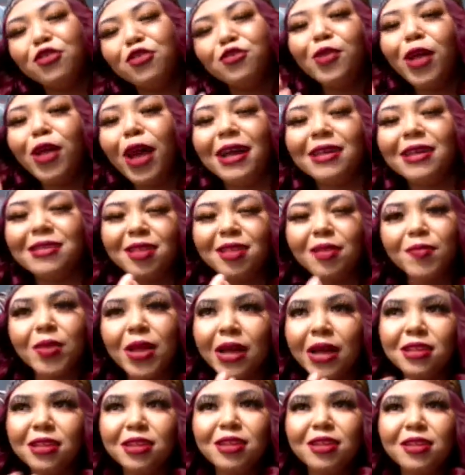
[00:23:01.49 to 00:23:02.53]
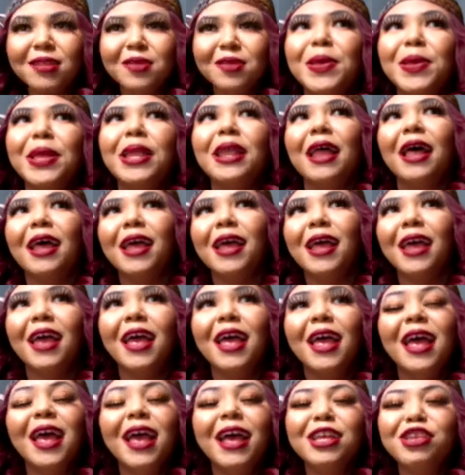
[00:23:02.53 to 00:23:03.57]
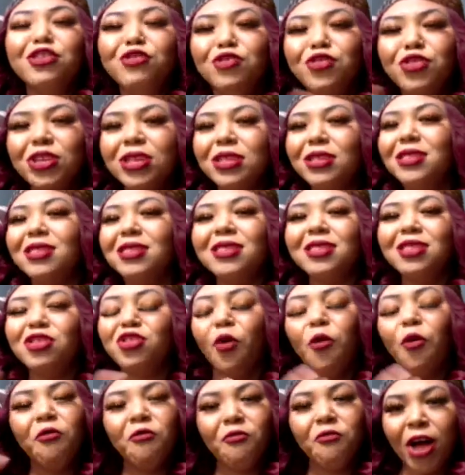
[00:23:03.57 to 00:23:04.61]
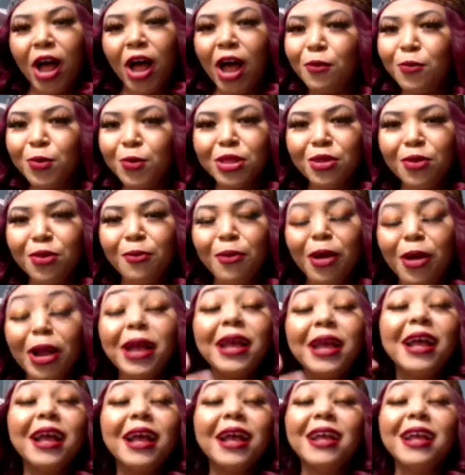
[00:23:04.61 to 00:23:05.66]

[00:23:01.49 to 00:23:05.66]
You know how some doctors like, you just don't vibe with them, right?